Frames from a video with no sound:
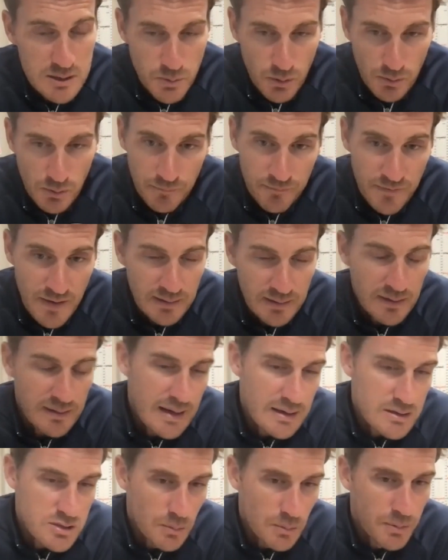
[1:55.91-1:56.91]
But the fact that
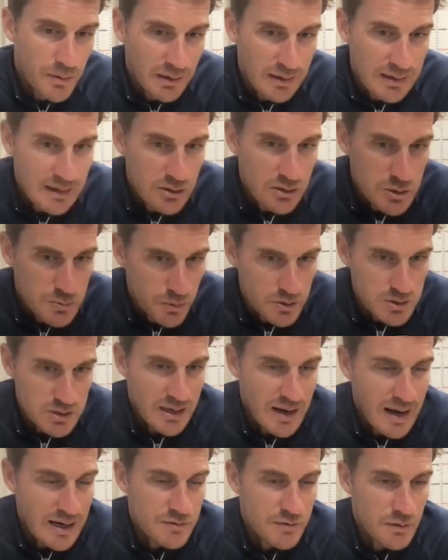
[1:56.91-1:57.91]
they're top of the league just puts an
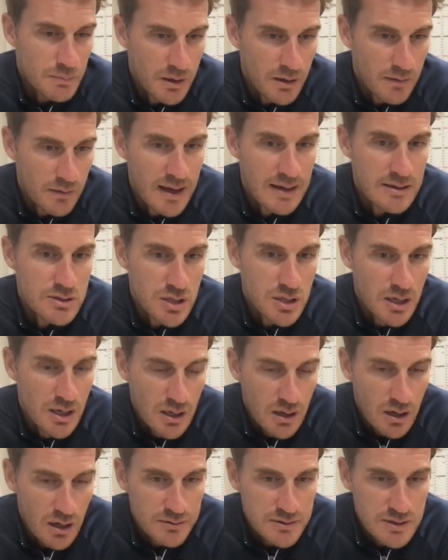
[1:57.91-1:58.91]
extra bit of edge
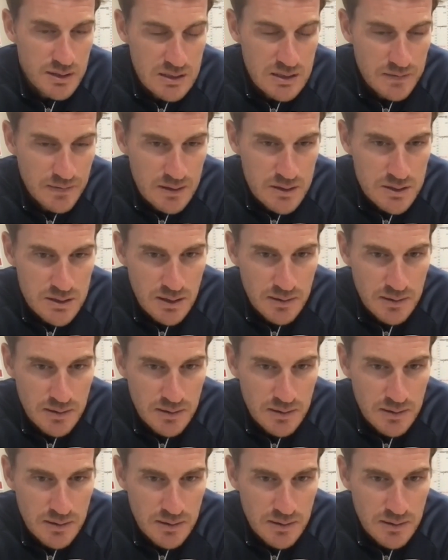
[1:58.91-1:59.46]
onto this fixture.